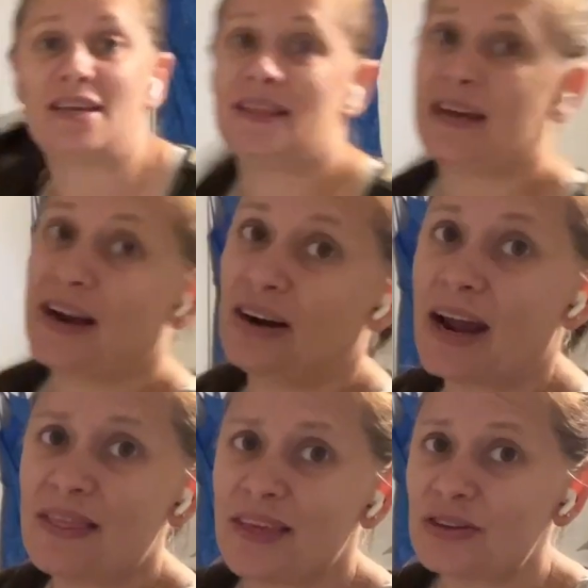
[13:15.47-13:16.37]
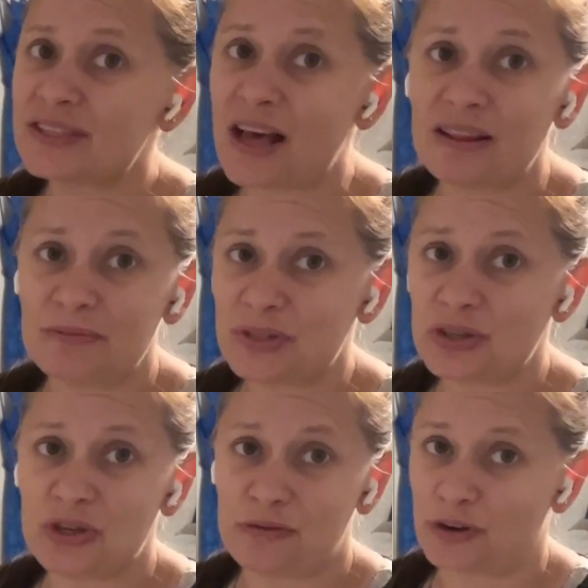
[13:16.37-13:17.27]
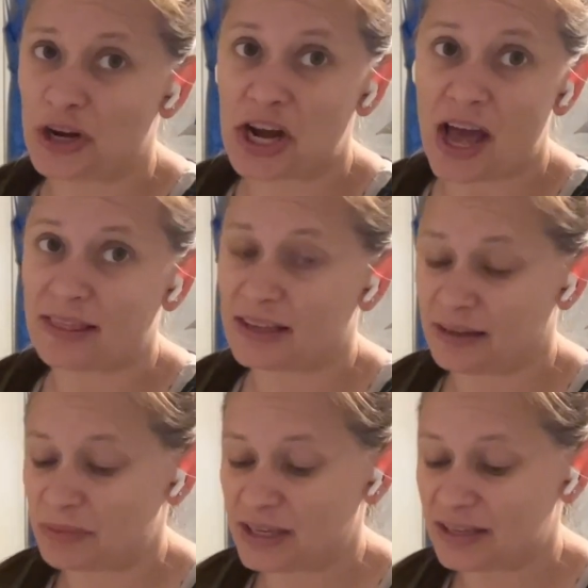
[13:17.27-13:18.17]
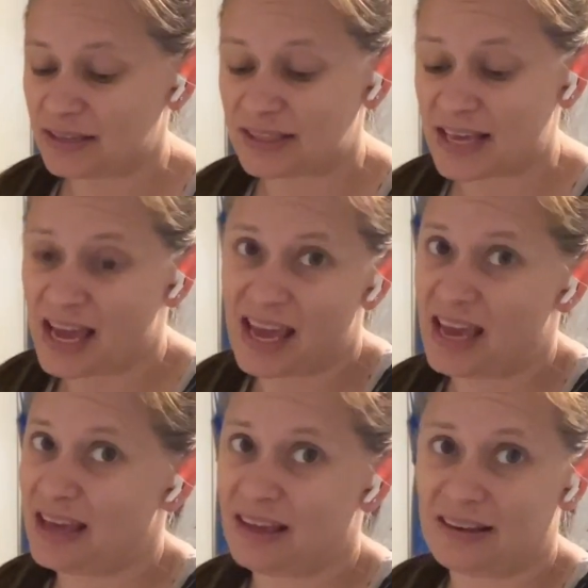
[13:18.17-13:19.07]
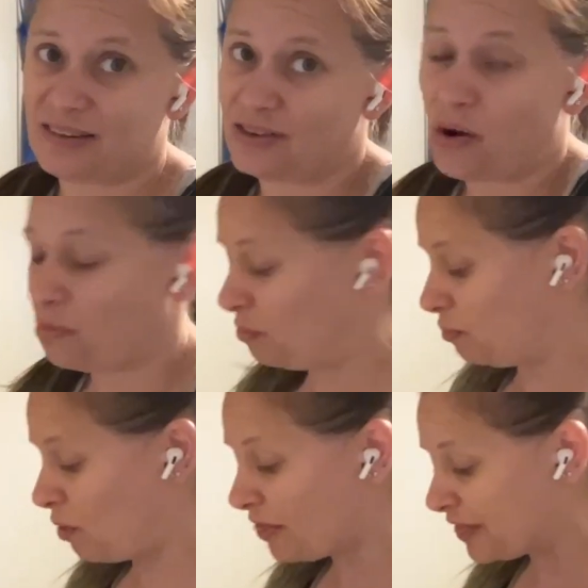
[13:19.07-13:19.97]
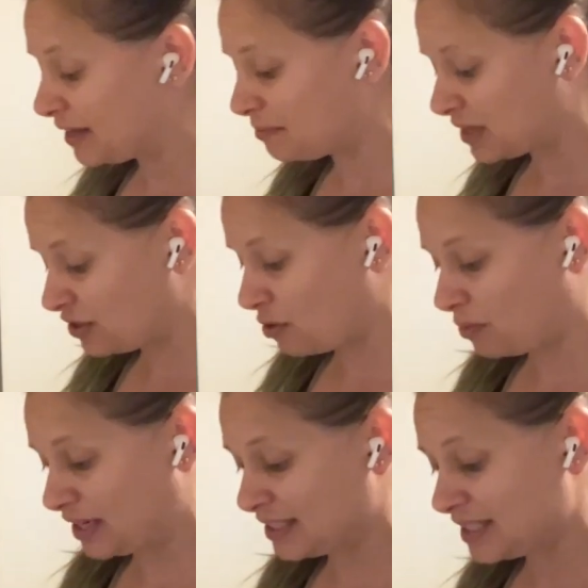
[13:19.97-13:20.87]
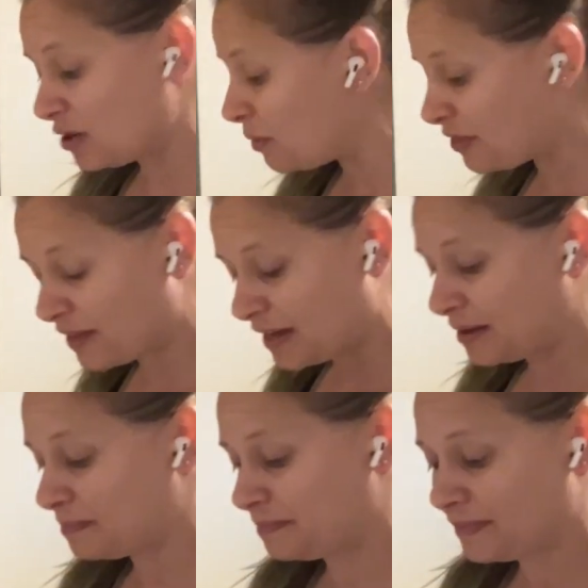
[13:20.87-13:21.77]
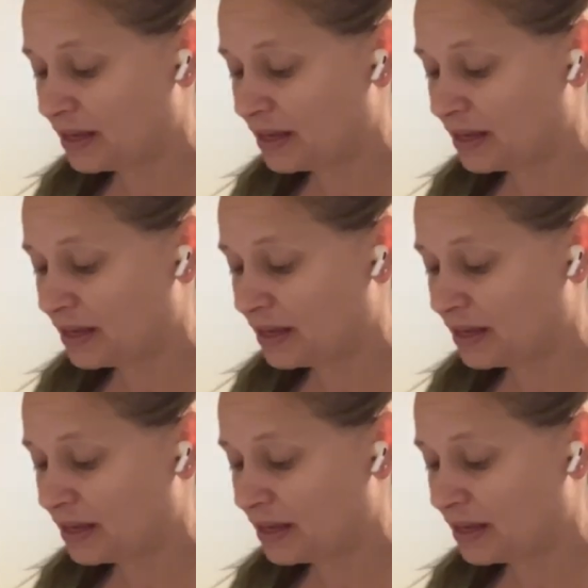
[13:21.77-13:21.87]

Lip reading: in there, and they'll sell them to you for nothing because they don't want them. They don't want to deal with them.